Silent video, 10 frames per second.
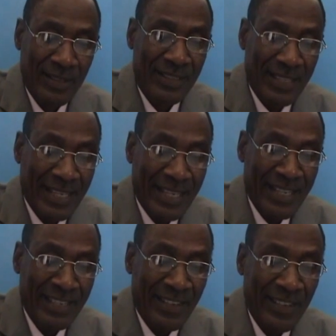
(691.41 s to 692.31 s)

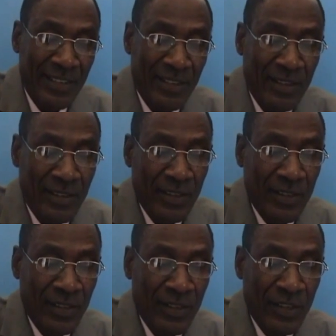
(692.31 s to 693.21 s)
Secondly,
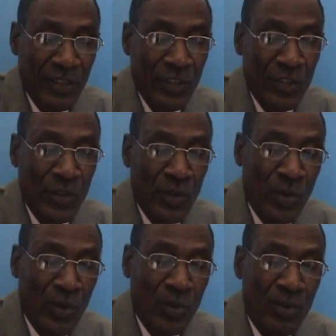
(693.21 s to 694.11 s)

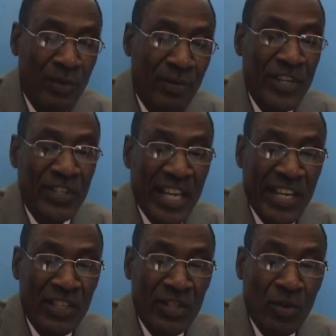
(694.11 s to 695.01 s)
you
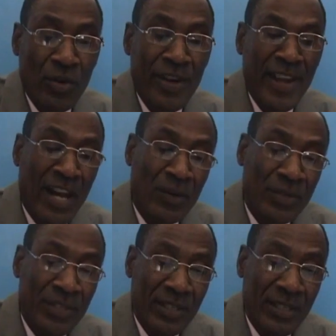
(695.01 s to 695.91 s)
reject or
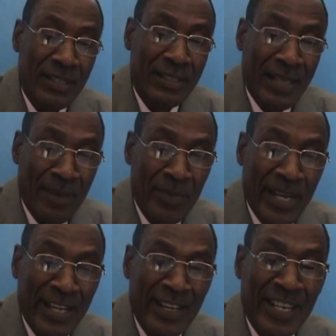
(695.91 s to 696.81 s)
renounce
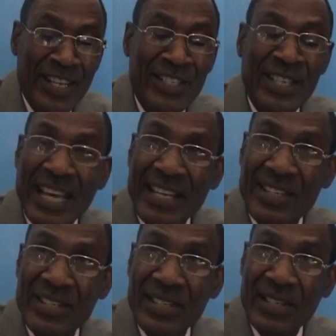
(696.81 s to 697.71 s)
Zambian
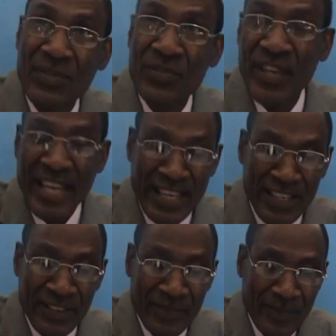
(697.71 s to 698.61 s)
nationality, if
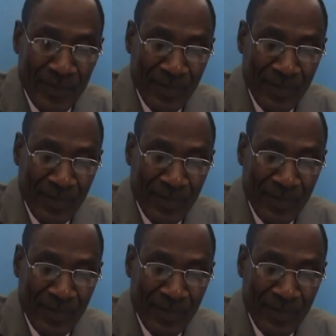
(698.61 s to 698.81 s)
any.